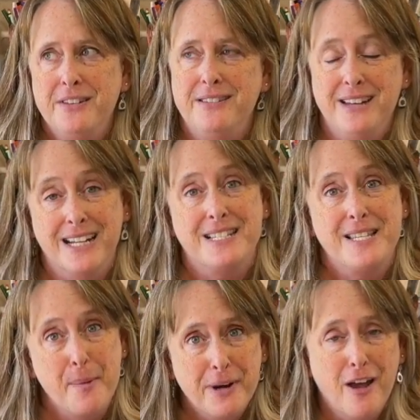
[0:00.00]
Nick
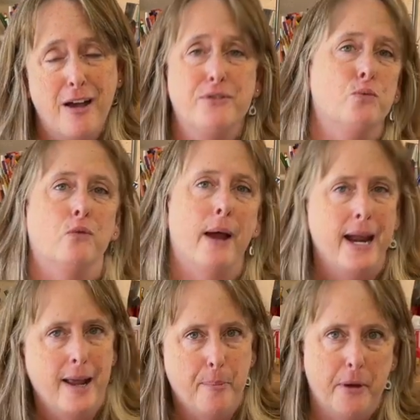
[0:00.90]
Seminoff's
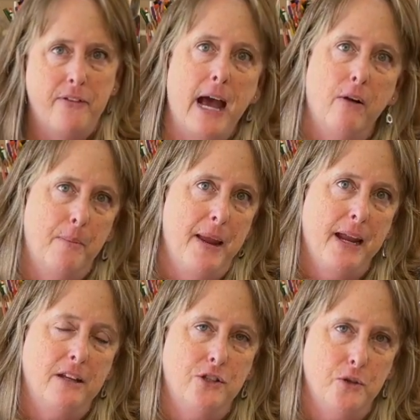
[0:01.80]
write-up of how to
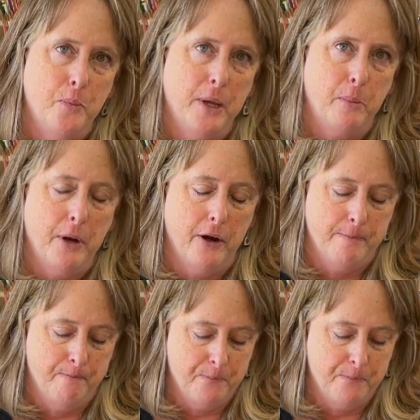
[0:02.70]
make a toothpick Baren.